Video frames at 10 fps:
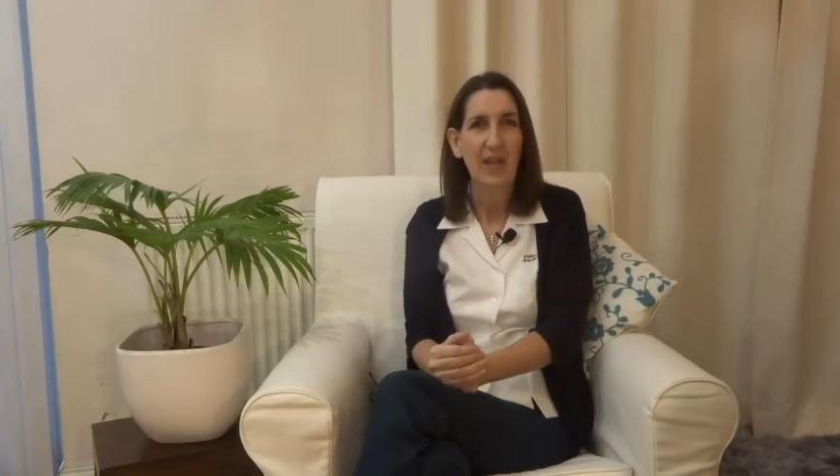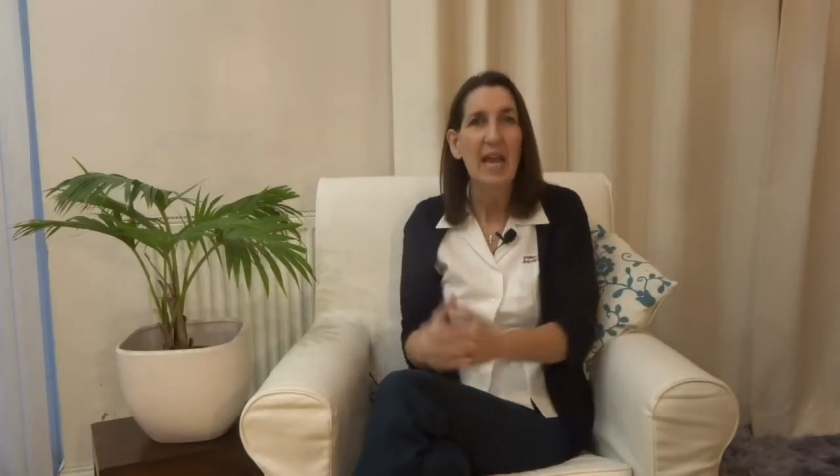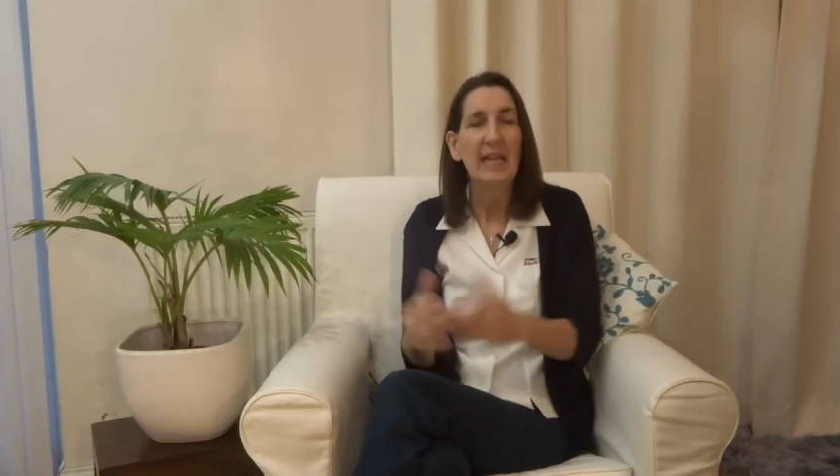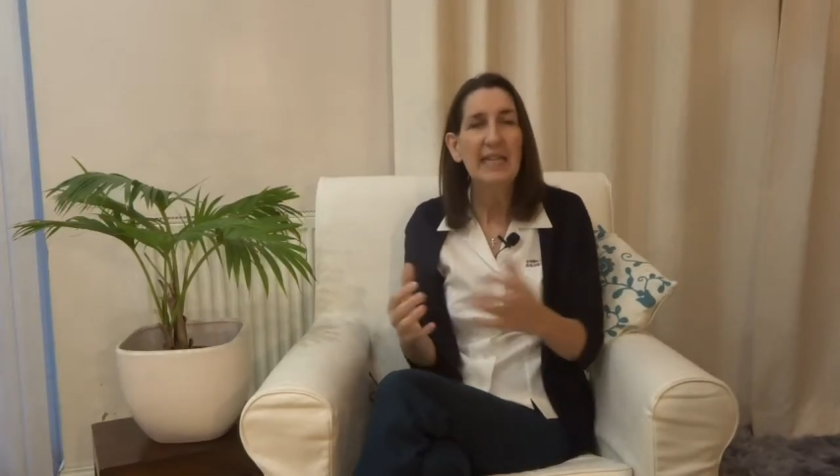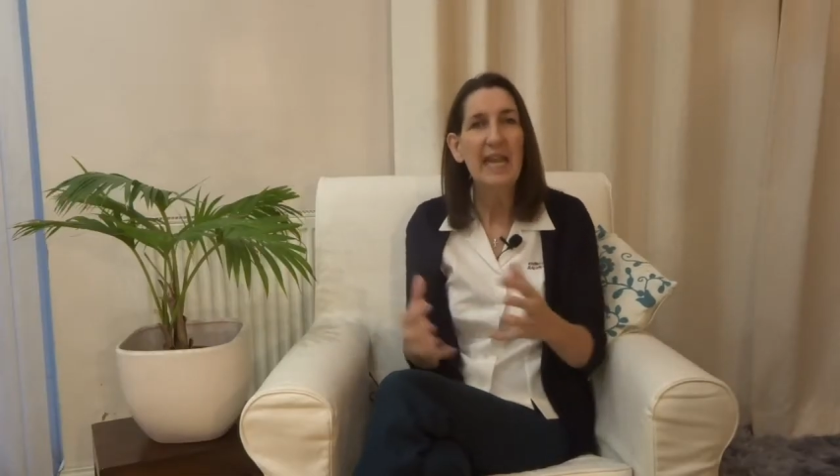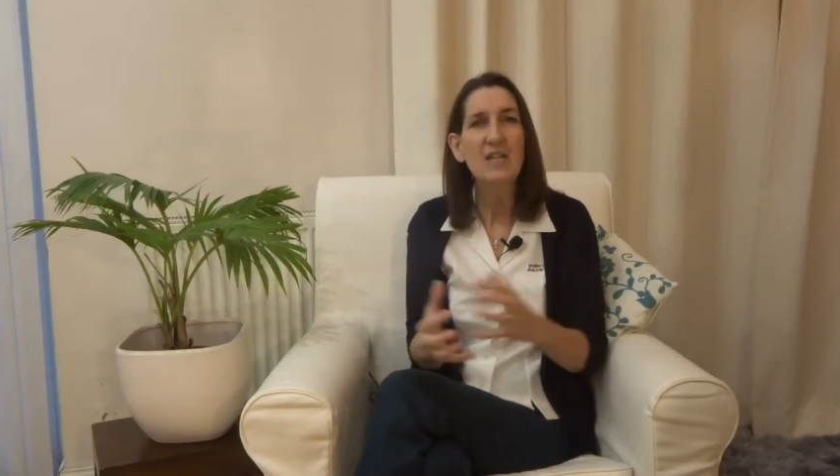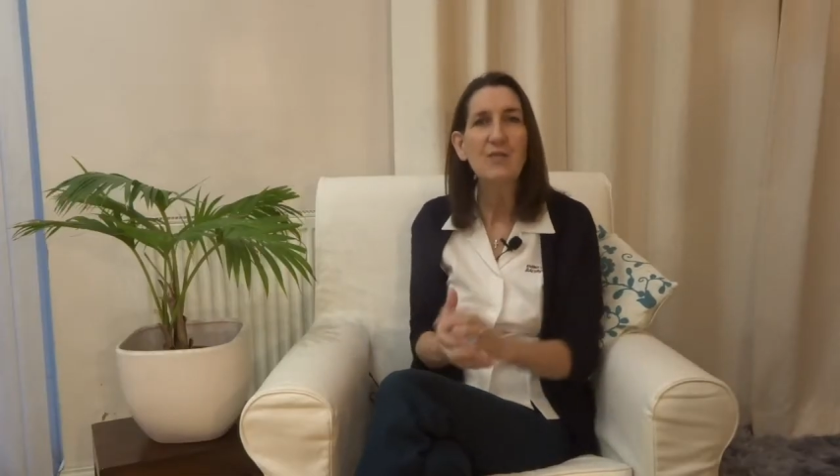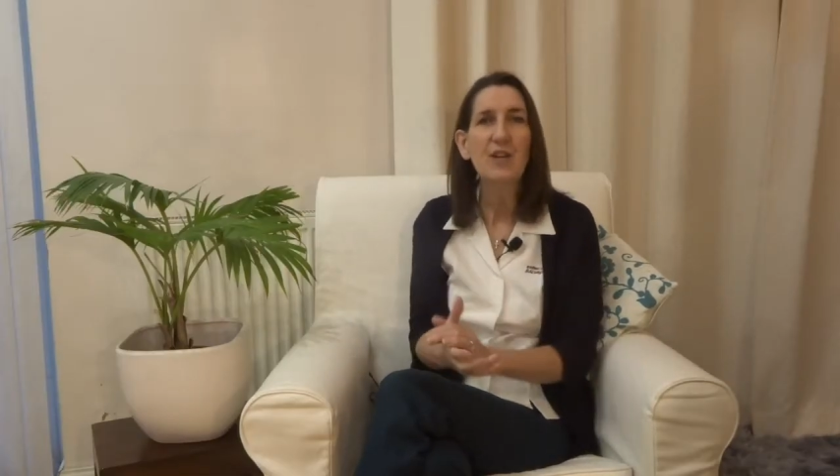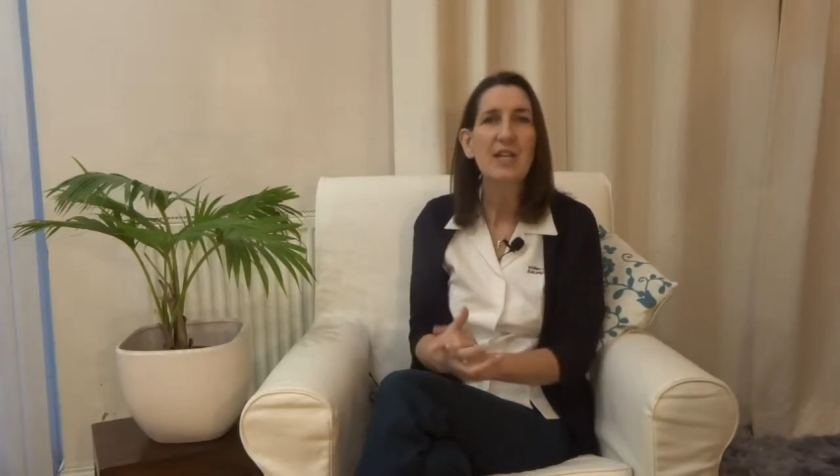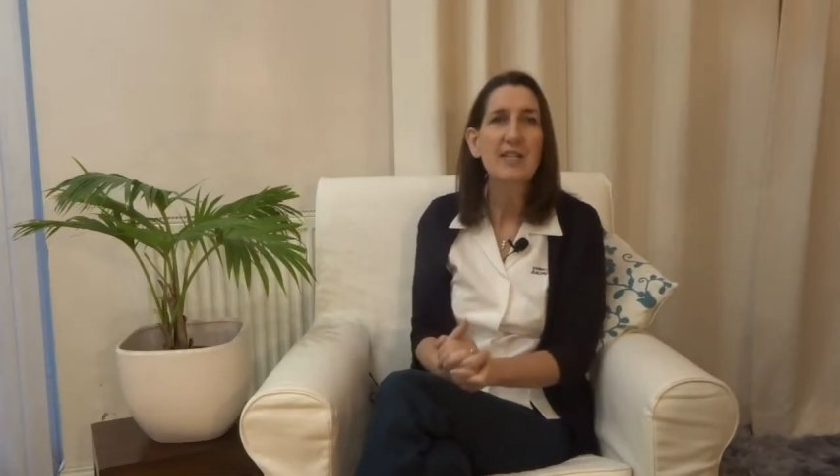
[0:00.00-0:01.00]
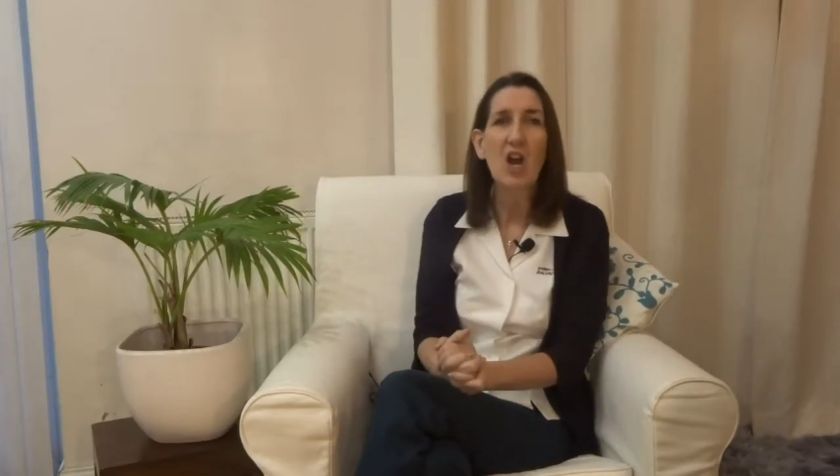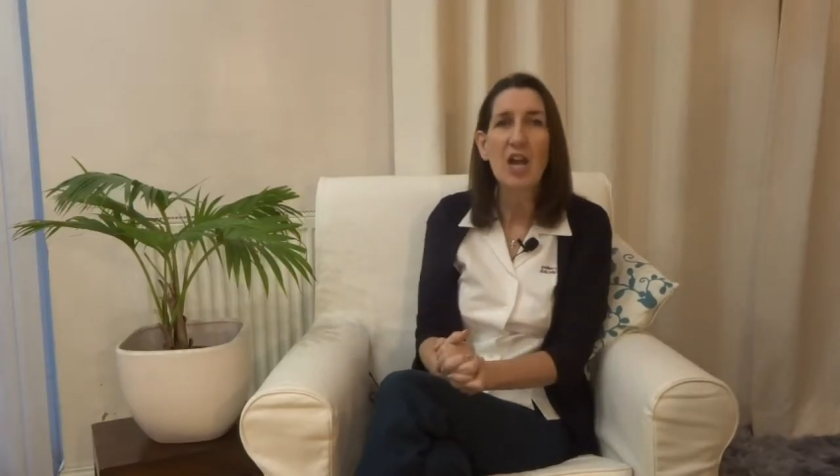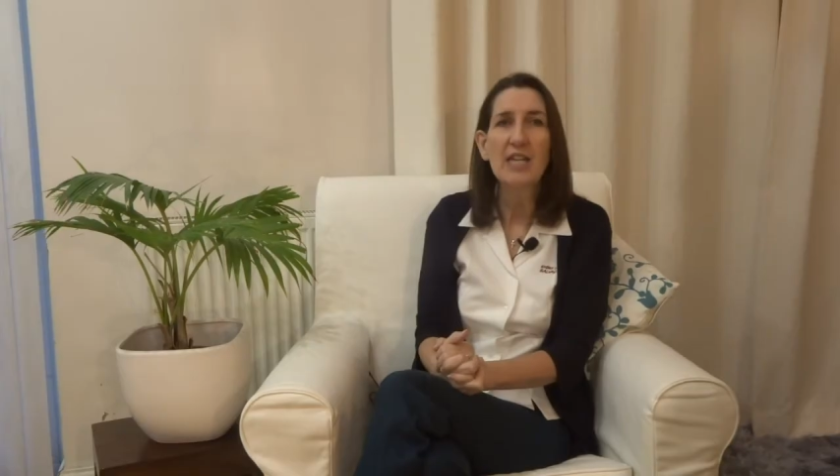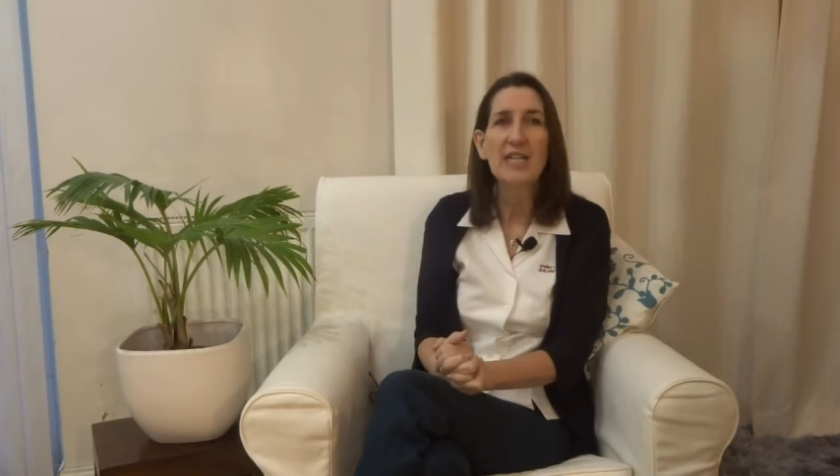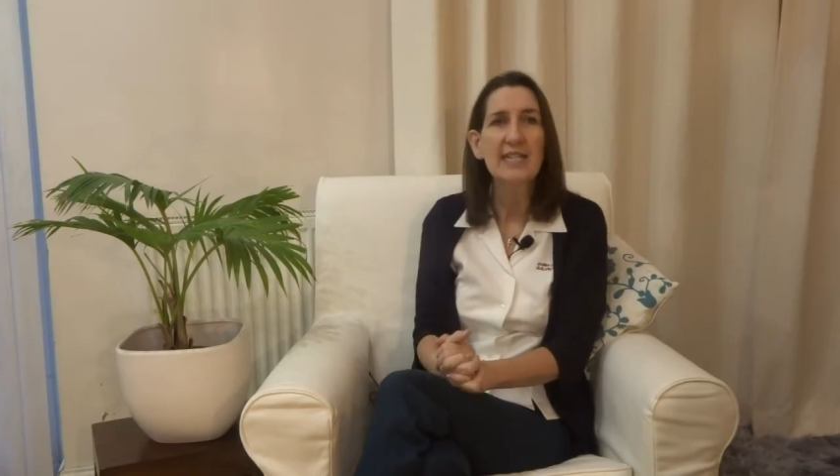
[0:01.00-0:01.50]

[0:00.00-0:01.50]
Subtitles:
At the end of verse 9, it